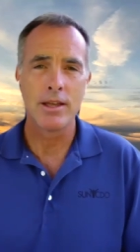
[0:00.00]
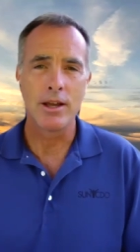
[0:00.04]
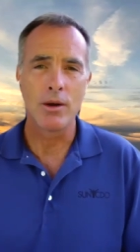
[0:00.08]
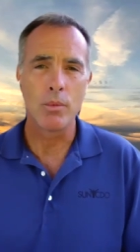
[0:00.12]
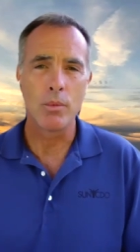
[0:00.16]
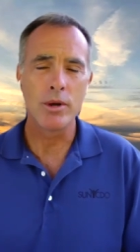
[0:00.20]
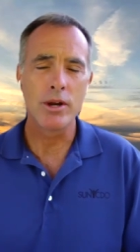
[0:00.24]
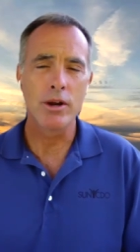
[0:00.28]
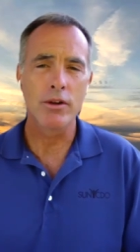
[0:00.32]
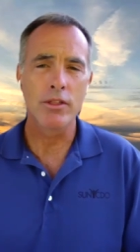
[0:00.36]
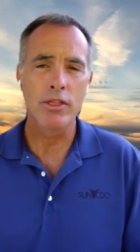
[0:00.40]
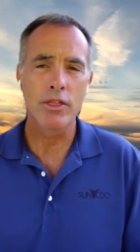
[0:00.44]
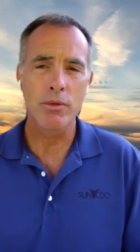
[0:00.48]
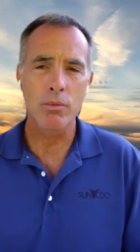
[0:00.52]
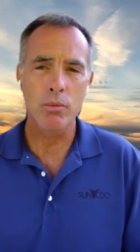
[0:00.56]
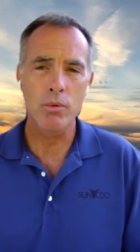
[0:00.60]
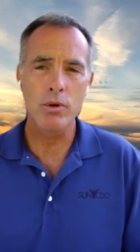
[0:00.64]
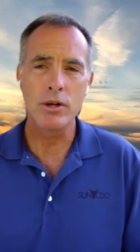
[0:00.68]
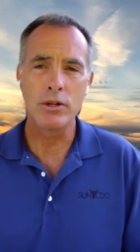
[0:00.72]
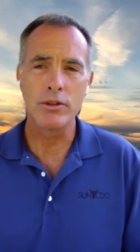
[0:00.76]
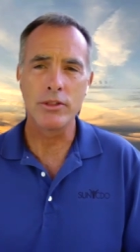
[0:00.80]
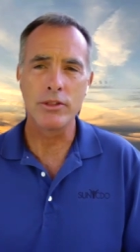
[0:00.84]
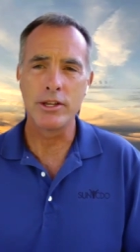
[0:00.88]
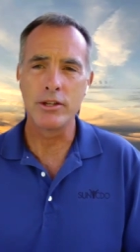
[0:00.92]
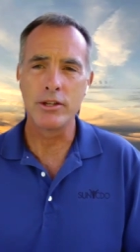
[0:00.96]
And we are
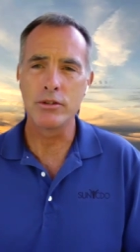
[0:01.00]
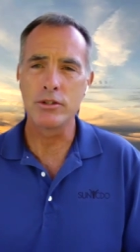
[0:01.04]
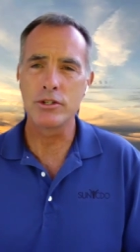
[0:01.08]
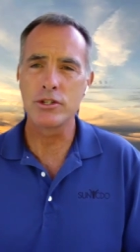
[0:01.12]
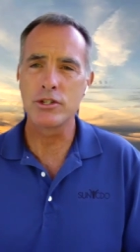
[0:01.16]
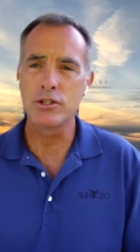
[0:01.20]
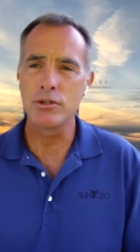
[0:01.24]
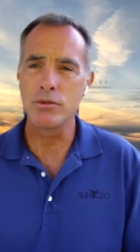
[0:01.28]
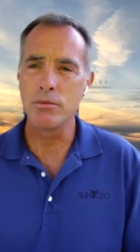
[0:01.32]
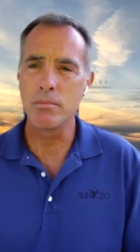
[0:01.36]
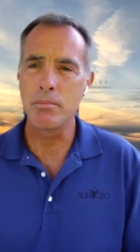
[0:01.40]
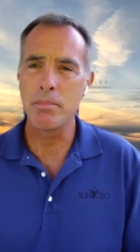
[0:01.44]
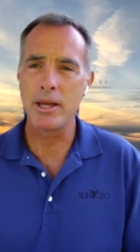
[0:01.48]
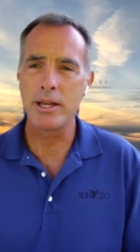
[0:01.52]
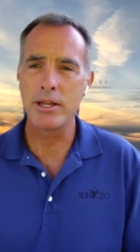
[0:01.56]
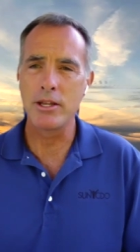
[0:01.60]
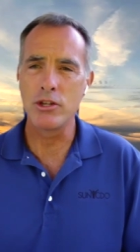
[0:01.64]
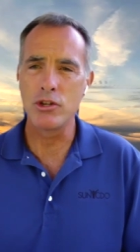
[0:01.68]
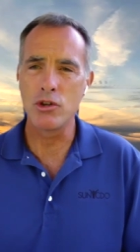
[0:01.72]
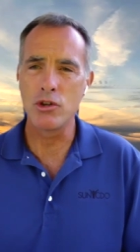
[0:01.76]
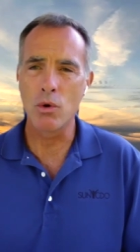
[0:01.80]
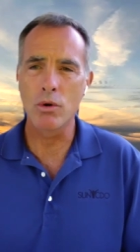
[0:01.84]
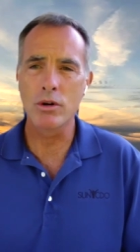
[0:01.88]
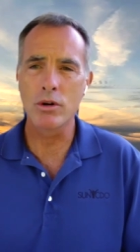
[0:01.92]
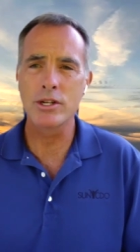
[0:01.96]
thrilled that you'll soon paint
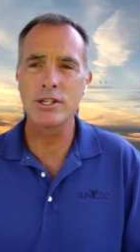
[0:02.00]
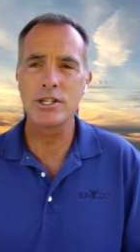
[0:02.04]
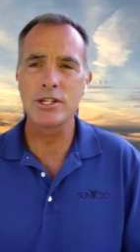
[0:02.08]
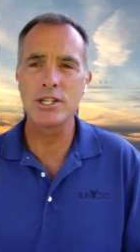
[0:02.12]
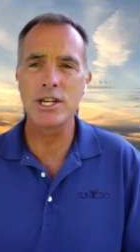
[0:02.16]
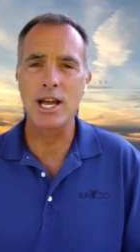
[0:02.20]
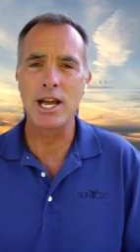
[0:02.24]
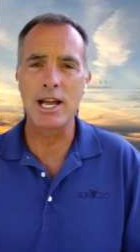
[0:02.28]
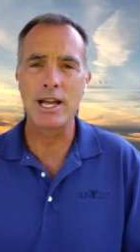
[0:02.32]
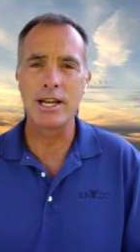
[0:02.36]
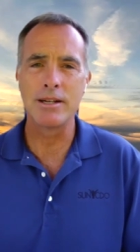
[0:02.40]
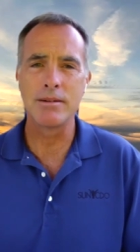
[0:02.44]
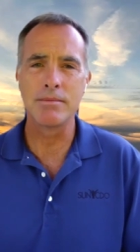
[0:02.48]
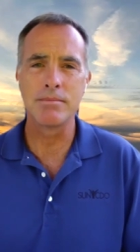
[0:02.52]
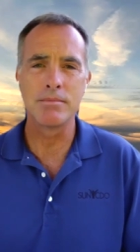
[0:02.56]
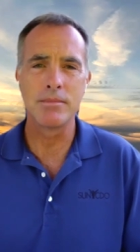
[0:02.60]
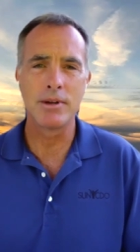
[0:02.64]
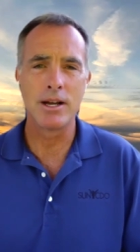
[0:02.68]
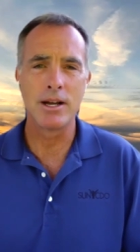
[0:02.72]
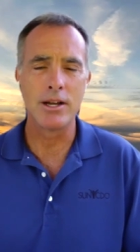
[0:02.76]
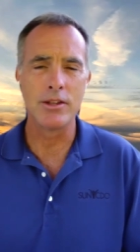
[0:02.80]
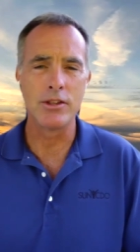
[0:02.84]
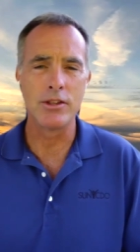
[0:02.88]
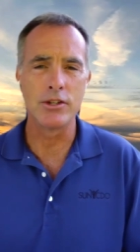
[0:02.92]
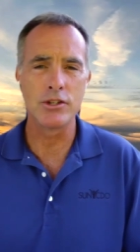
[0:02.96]
your design
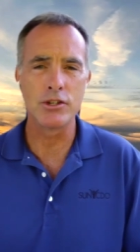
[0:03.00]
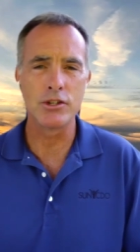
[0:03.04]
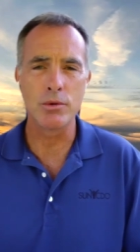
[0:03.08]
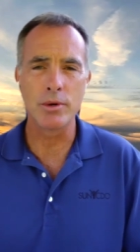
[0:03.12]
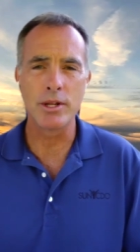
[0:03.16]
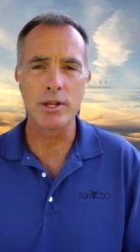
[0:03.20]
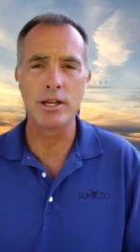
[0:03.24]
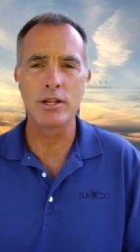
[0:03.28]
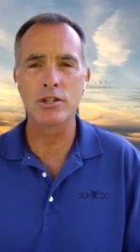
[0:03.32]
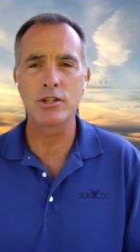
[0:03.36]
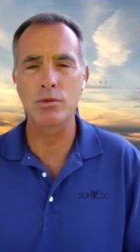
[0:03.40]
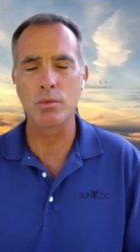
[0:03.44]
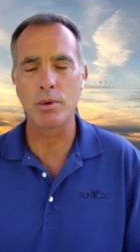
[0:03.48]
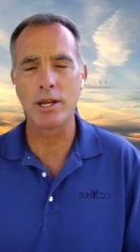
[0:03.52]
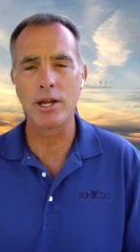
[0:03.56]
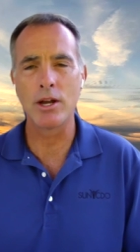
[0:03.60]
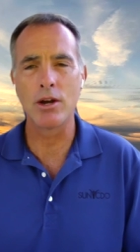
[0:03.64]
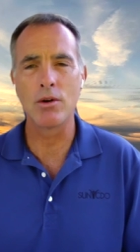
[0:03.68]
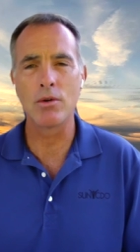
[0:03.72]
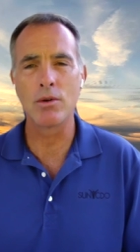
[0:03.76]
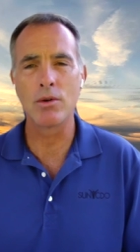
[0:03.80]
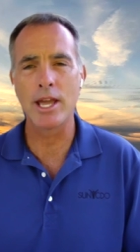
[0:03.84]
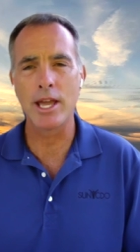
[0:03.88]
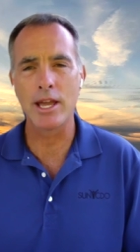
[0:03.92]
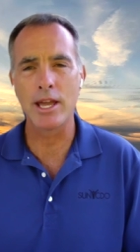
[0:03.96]
on the SUNY
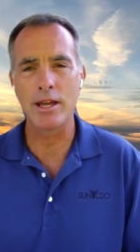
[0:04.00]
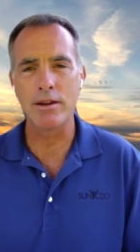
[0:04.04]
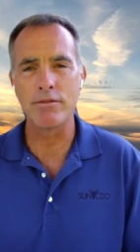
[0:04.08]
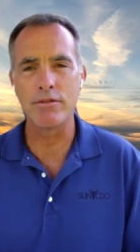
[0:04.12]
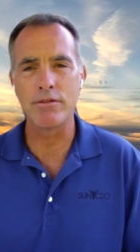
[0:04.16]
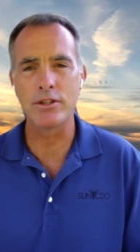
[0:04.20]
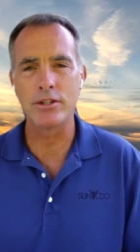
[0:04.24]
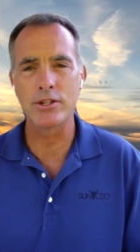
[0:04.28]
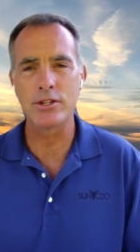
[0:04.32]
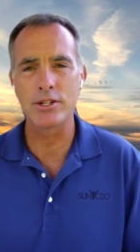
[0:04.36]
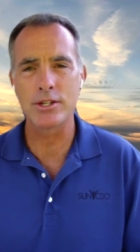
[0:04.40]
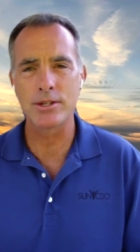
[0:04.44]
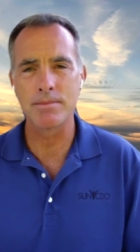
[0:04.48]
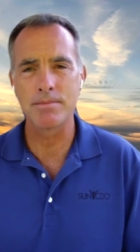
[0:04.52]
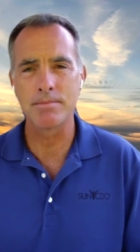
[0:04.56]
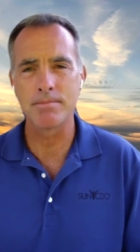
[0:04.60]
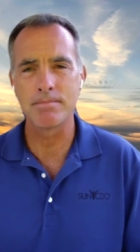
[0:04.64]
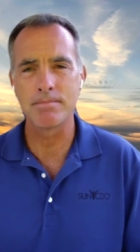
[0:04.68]
Oswego canvas.